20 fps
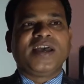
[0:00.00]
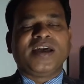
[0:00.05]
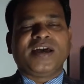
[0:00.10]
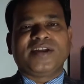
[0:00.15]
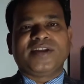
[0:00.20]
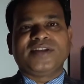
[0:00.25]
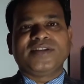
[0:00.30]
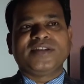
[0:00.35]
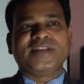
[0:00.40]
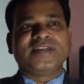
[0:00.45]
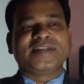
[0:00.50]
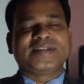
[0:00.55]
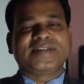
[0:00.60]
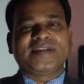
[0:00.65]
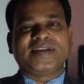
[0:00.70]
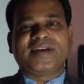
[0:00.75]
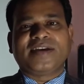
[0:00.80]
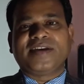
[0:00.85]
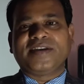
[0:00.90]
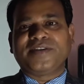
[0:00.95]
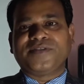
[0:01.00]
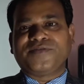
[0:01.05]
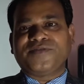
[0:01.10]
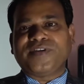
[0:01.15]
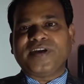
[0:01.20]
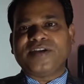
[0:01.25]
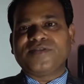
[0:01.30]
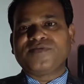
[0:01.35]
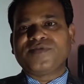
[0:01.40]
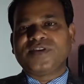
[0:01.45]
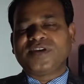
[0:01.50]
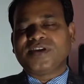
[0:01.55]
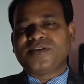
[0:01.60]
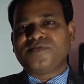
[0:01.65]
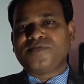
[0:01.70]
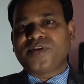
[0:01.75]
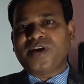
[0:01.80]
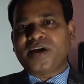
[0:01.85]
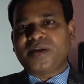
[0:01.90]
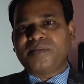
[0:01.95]
this 5G
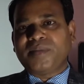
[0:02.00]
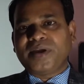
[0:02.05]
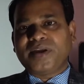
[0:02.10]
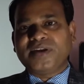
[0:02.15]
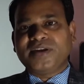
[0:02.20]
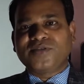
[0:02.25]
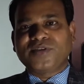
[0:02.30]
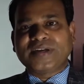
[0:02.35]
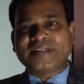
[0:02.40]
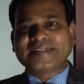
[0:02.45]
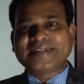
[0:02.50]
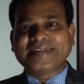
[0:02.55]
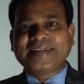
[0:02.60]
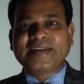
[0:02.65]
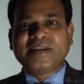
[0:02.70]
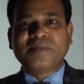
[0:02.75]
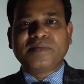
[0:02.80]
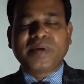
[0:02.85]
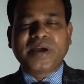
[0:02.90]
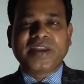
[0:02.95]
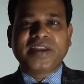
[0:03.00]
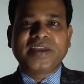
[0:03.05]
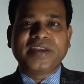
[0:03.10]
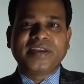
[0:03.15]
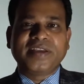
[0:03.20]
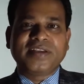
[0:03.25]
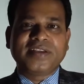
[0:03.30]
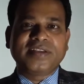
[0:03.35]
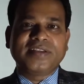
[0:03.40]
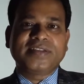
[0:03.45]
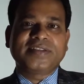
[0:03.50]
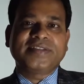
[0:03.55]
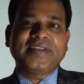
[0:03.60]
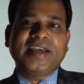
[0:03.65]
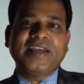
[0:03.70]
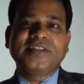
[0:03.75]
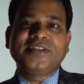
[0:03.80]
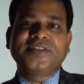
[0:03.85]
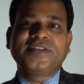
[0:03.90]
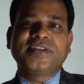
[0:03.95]
environment. You can see in many
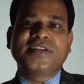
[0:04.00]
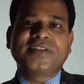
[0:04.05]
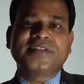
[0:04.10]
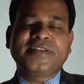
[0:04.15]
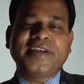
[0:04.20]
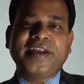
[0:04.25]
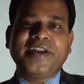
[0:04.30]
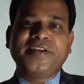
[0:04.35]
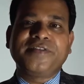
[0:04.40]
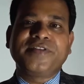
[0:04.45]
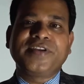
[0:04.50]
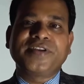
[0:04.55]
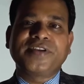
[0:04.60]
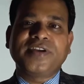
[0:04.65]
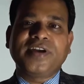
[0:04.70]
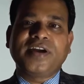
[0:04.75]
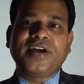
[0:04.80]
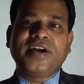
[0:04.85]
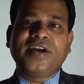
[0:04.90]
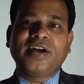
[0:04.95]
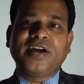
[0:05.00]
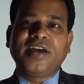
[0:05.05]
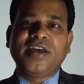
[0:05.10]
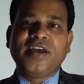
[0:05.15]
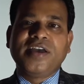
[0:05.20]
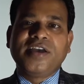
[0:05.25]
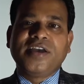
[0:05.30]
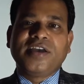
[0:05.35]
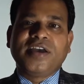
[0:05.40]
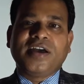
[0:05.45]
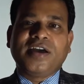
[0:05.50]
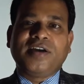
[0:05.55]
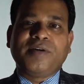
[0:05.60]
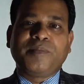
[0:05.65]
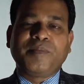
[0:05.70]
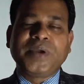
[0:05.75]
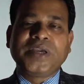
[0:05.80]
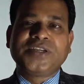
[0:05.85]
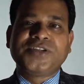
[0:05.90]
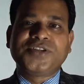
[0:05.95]
scientific
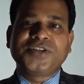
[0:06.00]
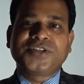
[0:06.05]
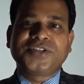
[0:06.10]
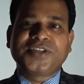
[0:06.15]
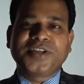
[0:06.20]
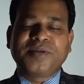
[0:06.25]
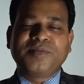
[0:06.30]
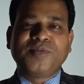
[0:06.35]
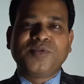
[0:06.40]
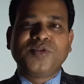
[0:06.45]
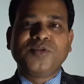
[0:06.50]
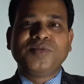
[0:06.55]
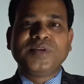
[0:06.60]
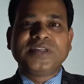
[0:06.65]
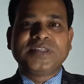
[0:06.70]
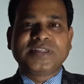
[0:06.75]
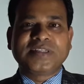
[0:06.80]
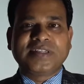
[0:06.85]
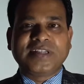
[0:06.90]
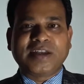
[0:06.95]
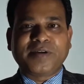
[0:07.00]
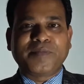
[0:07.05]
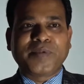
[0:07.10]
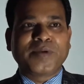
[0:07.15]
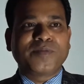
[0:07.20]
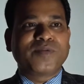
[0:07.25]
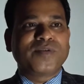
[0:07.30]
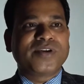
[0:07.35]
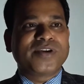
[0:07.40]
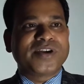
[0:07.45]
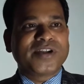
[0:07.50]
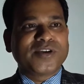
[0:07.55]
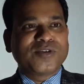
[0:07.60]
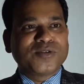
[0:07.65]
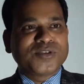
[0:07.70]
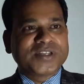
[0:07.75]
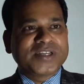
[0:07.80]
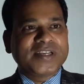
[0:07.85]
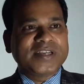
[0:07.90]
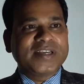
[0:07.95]
pictures and movies that people are
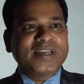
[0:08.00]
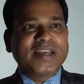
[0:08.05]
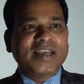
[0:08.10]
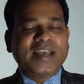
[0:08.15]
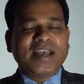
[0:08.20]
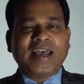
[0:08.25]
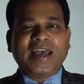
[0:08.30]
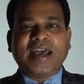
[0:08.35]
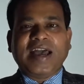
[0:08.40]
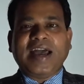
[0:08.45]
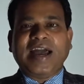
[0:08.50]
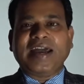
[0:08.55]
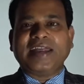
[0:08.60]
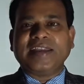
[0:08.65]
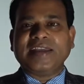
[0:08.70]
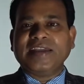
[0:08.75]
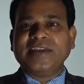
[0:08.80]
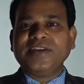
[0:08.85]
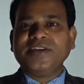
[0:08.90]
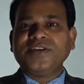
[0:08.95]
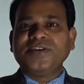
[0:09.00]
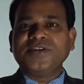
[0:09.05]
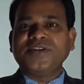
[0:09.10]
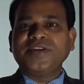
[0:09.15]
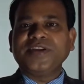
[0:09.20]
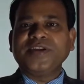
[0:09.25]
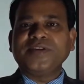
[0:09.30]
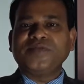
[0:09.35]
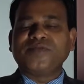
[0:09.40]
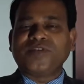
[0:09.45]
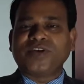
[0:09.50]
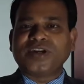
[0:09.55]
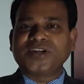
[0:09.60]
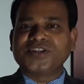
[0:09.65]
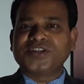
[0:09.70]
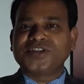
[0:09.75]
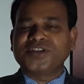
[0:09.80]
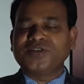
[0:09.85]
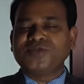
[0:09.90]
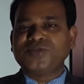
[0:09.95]
using. An internet
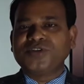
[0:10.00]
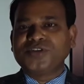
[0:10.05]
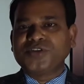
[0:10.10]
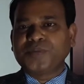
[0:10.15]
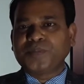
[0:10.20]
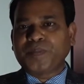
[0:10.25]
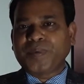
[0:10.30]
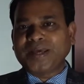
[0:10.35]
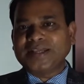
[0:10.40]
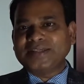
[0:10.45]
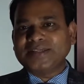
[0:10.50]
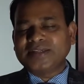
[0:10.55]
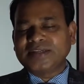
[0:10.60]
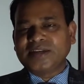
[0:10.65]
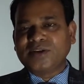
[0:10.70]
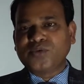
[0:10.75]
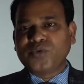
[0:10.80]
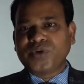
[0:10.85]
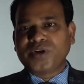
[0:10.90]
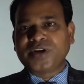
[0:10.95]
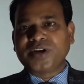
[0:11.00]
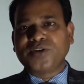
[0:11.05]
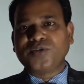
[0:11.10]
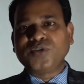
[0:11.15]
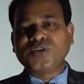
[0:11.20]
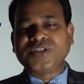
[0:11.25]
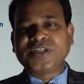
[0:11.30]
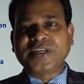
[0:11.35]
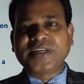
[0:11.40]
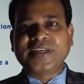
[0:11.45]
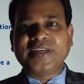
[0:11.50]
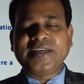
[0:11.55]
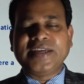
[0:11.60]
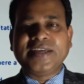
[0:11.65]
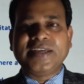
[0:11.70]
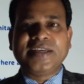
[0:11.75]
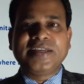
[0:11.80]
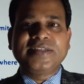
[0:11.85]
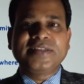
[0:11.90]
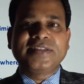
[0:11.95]
version which presently we are using
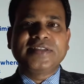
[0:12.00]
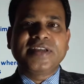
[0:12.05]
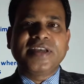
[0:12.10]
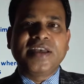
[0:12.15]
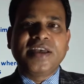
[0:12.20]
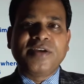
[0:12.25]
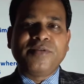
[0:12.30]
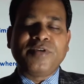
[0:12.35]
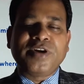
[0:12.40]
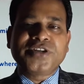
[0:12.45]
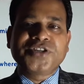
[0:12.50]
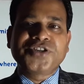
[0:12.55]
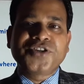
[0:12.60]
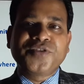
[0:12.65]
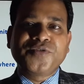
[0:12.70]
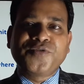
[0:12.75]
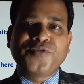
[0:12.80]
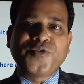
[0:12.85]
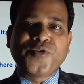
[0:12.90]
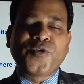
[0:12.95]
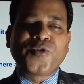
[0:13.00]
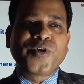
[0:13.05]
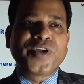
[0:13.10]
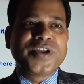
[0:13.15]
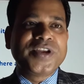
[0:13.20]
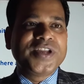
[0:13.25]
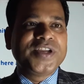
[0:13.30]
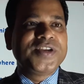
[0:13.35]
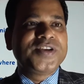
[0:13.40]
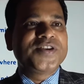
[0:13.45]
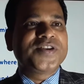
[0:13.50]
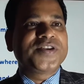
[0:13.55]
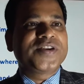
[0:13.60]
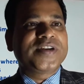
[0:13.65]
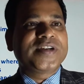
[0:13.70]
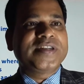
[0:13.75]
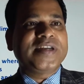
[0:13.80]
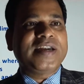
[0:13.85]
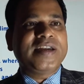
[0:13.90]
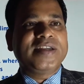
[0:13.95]
is version 4 in
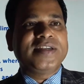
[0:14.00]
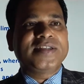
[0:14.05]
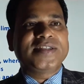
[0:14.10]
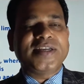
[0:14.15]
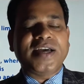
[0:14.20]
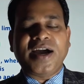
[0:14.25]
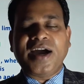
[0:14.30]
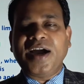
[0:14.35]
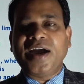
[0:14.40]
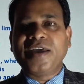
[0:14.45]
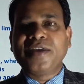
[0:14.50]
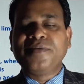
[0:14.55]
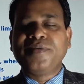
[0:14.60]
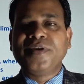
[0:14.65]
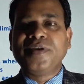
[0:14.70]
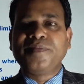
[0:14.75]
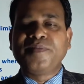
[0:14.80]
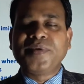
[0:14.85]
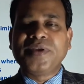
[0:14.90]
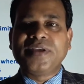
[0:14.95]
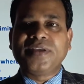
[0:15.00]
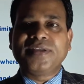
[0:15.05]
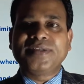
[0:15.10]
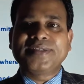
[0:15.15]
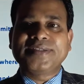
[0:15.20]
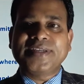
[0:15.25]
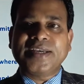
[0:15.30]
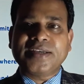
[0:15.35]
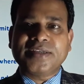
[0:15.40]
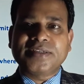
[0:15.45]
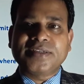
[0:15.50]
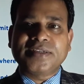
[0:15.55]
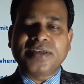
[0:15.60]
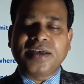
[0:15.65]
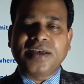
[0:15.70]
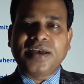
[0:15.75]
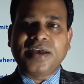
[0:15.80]
internet, that is IPv6